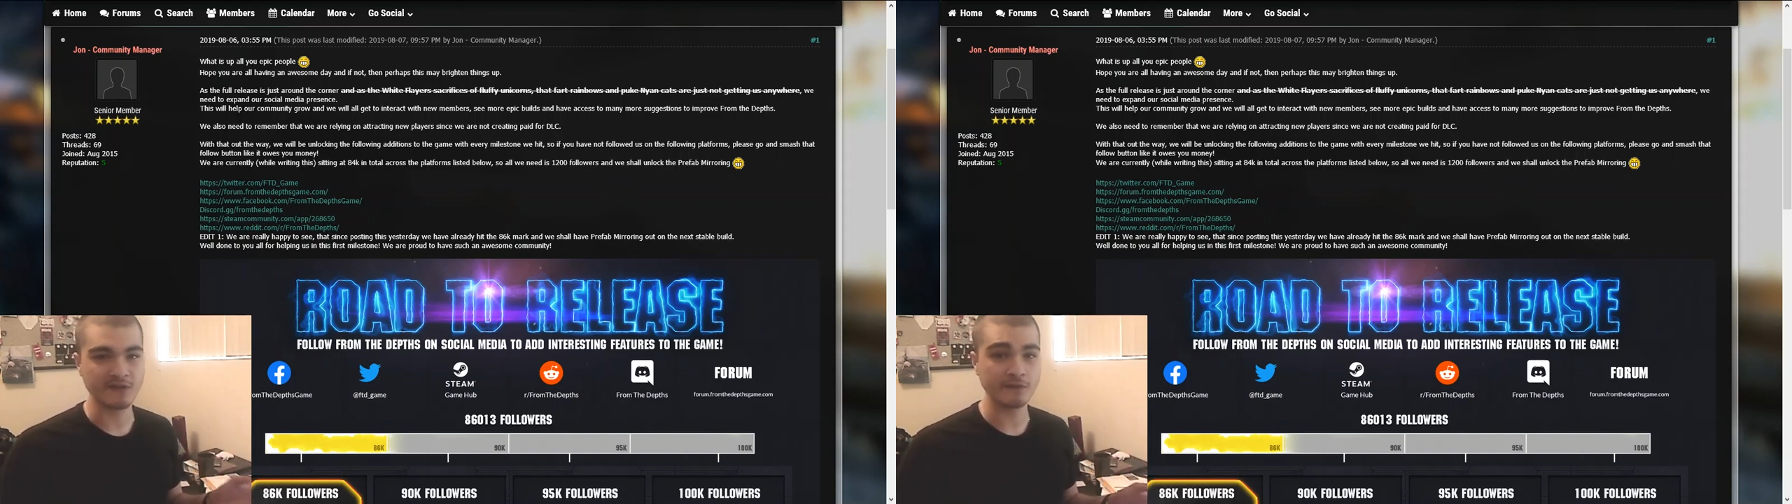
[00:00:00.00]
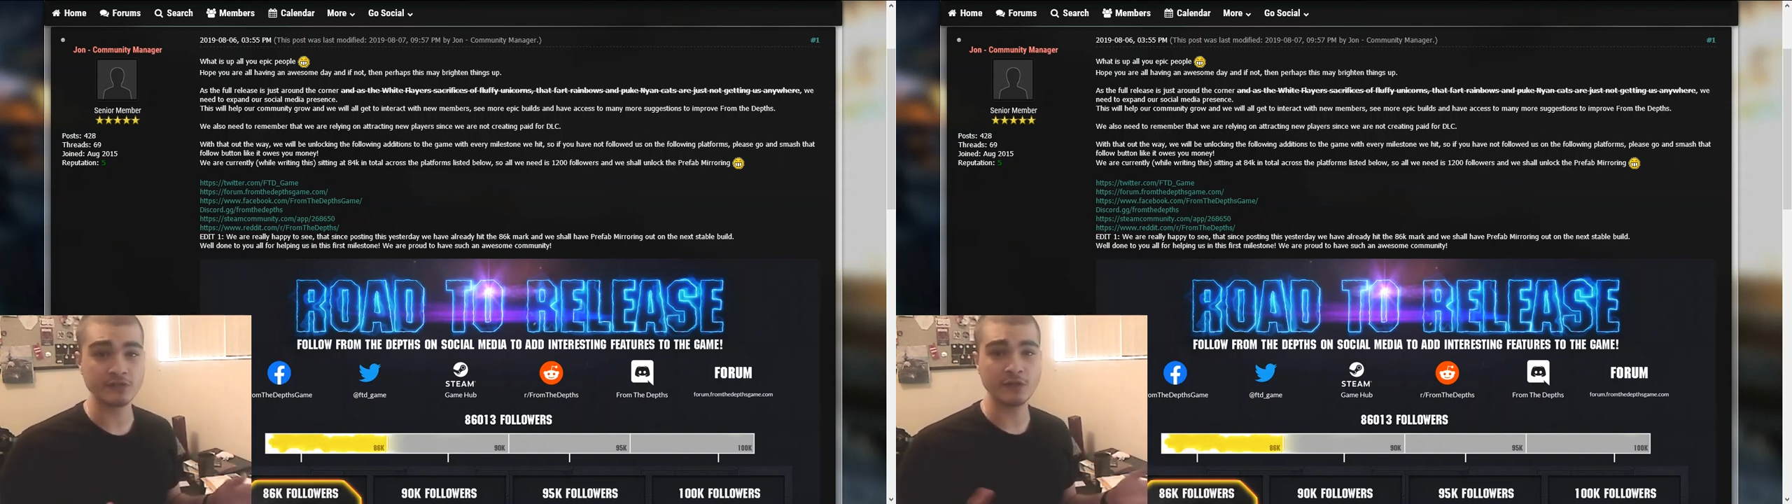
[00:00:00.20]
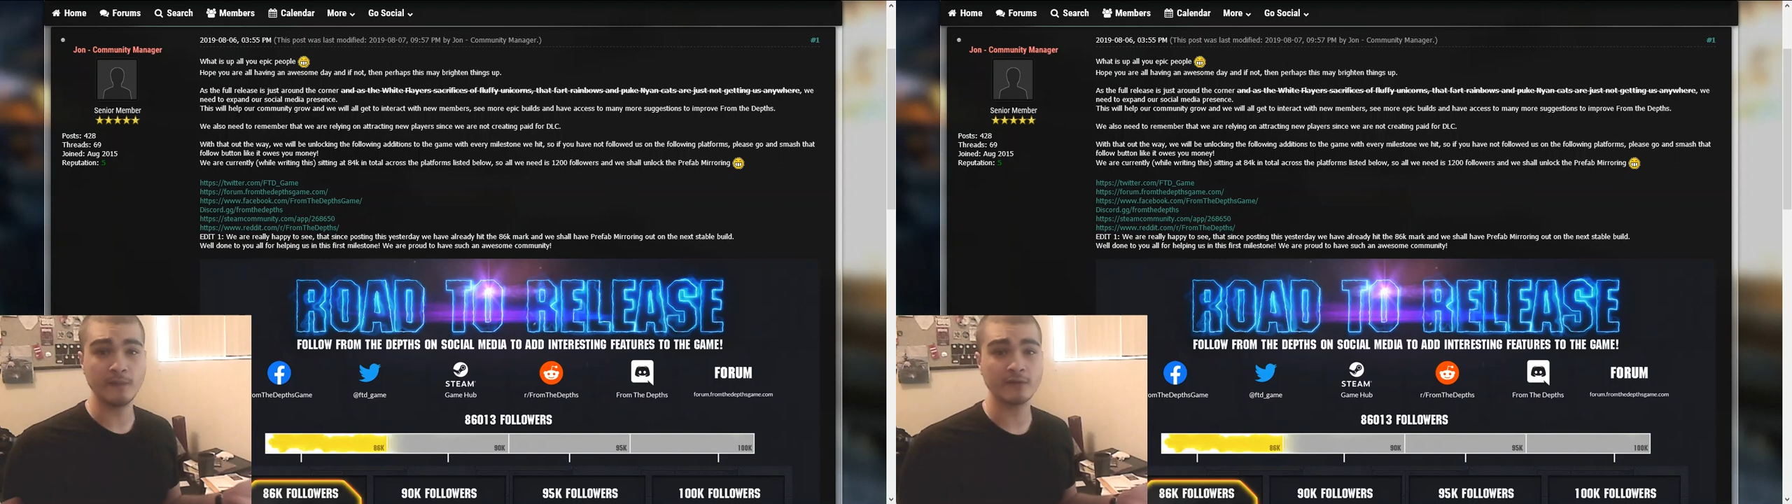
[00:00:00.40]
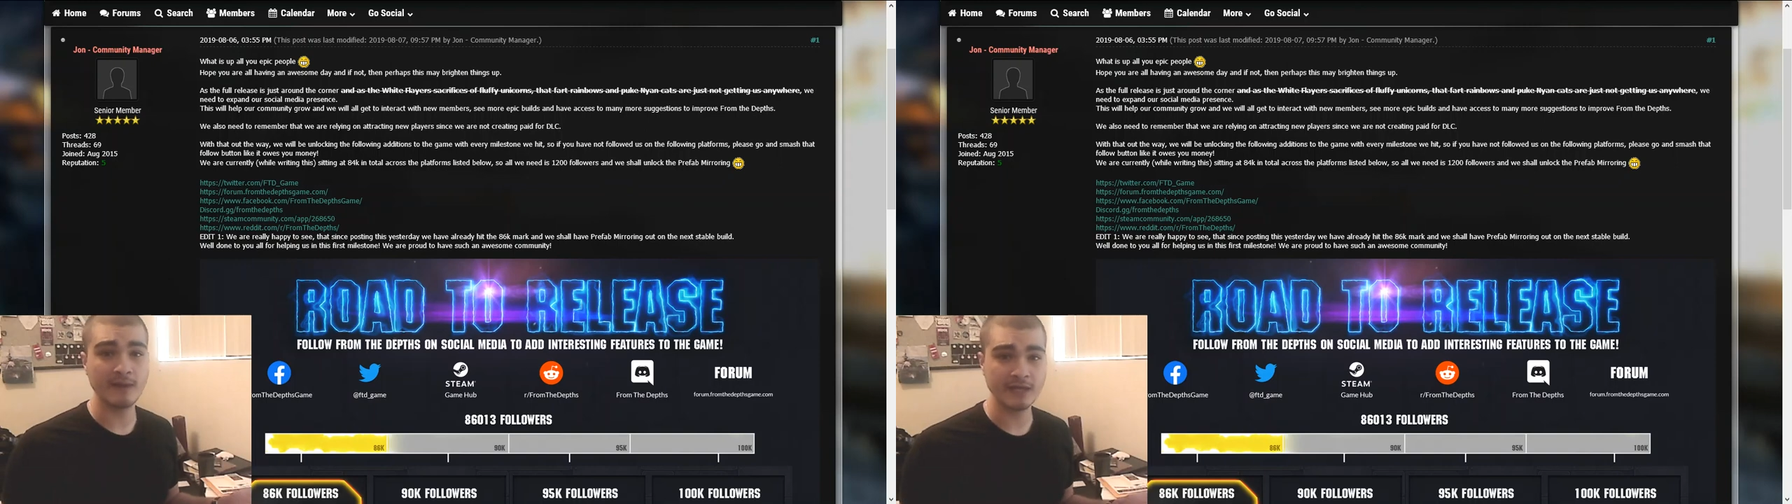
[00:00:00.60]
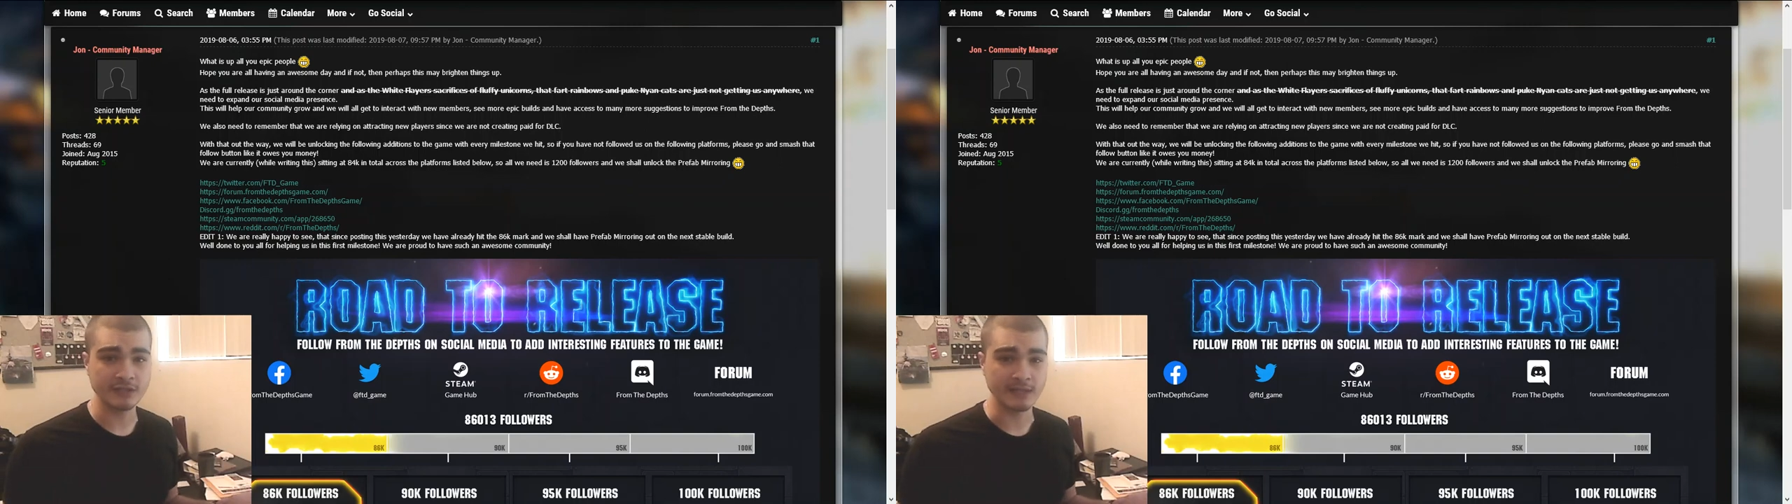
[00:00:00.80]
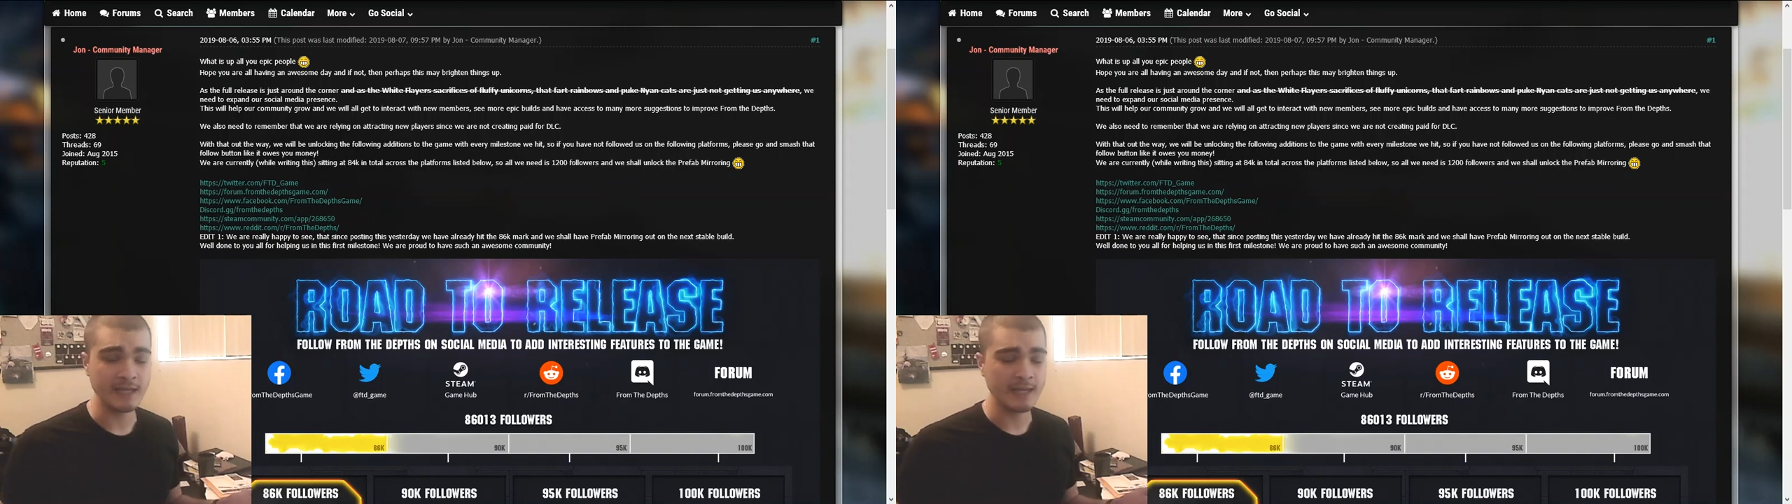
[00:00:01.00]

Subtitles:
if there's no interaction.